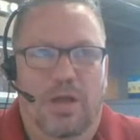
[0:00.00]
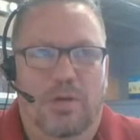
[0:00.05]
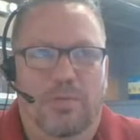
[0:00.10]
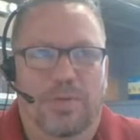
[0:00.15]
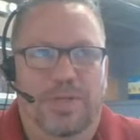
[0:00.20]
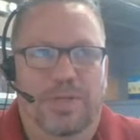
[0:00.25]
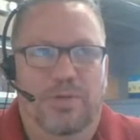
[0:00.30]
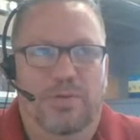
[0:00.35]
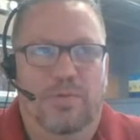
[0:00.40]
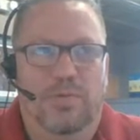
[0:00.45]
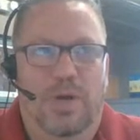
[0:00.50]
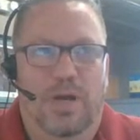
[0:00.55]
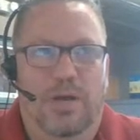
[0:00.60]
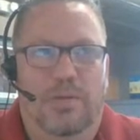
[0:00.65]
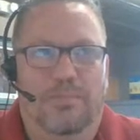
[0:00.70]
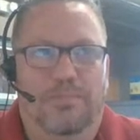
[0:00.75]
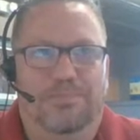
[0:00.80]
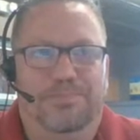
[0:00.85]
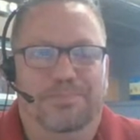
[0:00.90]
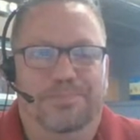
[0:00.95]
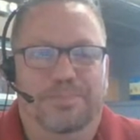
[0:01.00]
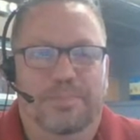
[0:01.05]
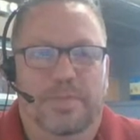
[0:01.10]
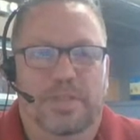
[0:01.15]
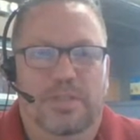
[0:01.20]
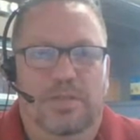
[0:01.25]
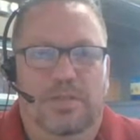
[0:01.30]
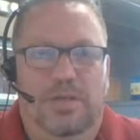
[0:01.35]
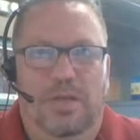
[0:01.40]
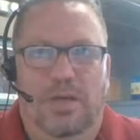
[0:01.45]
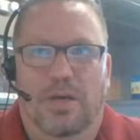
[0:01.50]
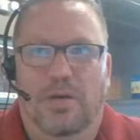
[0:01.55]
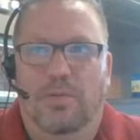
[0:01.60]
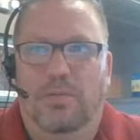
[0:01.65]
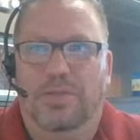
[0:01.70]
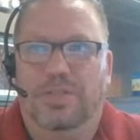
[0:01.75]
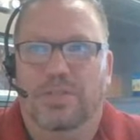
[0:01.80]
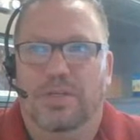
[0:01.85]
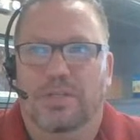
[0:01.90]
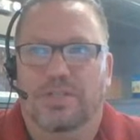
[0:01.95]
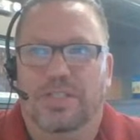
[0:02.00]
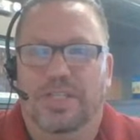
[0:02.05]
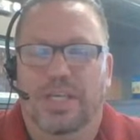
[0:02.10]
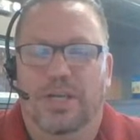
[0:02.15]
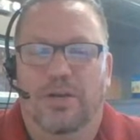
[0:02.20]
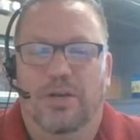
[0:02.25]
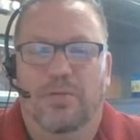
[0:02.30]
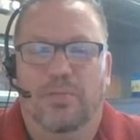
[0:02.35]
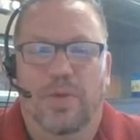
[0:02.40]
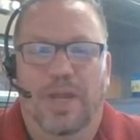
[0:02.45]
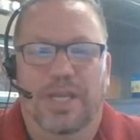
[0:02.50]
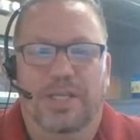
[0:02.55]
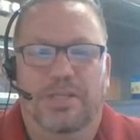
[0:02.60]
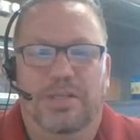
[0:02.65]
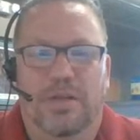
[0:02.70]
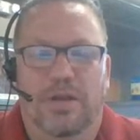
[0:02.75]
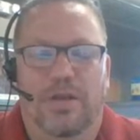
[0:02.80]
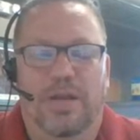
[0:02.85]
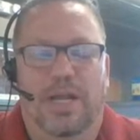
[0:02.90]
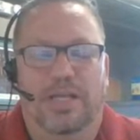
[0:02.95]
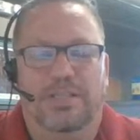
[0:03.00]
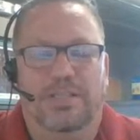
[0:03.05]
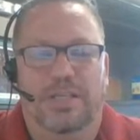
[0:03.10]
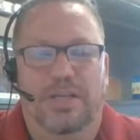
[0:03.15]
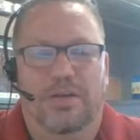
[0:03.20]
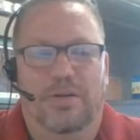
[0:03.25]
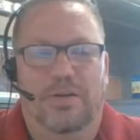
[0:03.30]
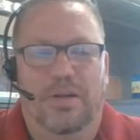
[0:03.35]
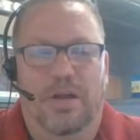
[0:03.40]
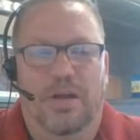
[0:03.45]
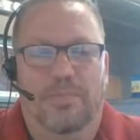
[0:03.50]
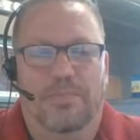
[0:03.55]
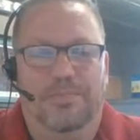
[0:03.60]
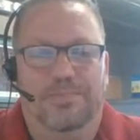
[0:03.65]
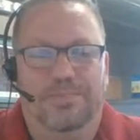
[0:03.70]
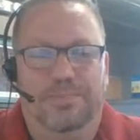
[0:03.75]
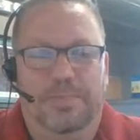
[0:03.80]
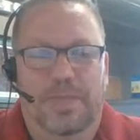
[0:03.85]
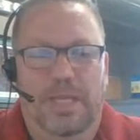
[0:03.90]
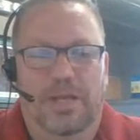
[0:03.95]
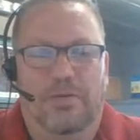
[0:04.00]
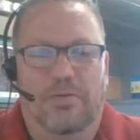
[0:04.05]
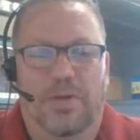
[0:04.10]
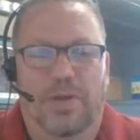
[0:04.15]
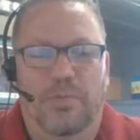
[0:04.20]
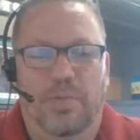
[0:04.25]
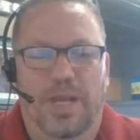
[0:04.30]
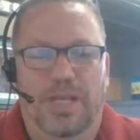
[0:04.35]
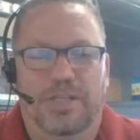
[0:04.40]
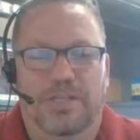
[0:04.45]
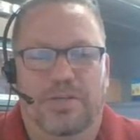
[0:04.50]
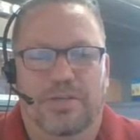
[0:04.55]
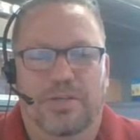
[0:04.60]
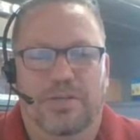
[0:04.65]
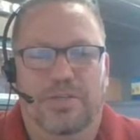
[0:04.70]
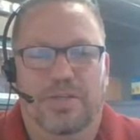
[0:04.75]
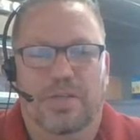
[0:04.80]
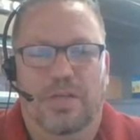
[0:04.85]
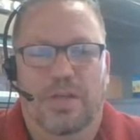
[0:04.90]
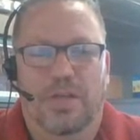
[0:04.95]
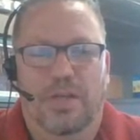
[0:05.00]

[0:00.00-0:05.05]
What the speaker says: we do what's the cedar waist, or not cedar, hickory wasters,